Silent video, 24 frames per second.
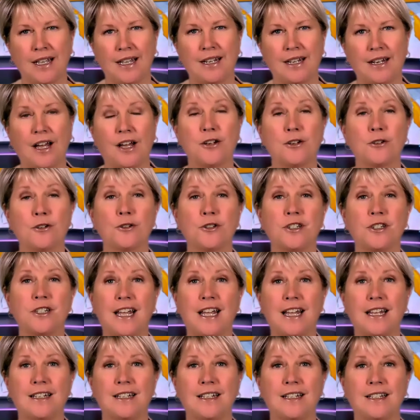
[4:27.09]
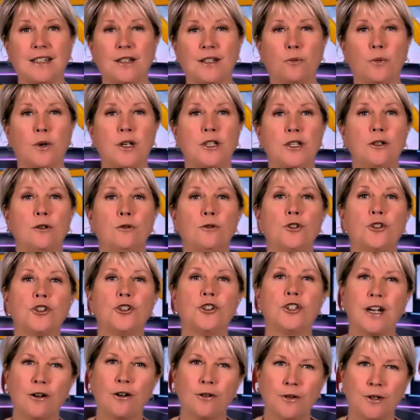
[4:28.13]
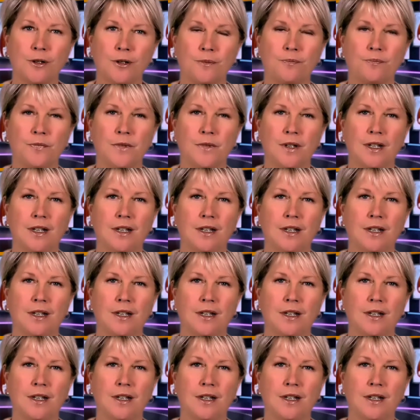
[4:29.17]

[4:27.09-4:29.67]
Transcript: and understanding that when you share them,